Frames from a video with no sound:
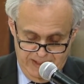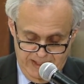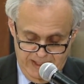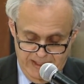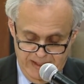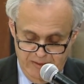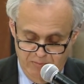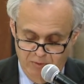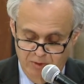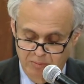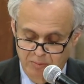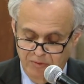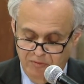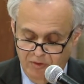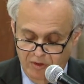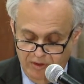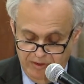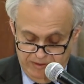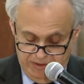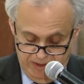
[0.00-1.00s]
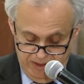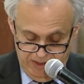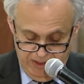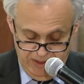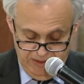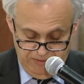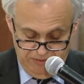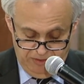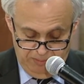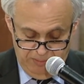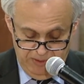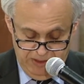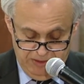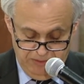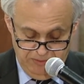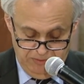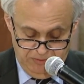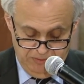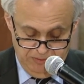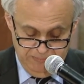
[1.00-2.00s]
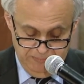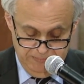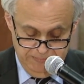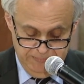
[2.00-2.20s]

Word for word: and then we'll move on to the other speakers.